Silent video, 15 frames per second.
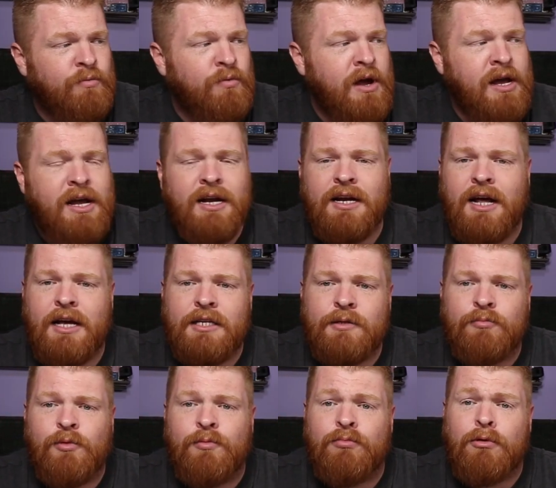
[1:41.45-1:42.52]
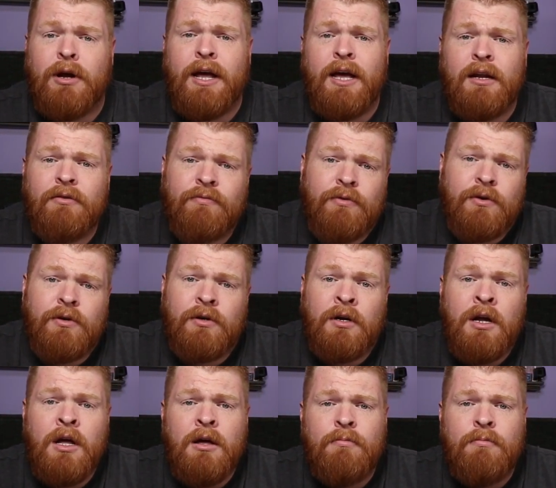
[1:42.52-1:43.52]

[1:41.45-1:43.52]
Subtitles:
recognizable brand for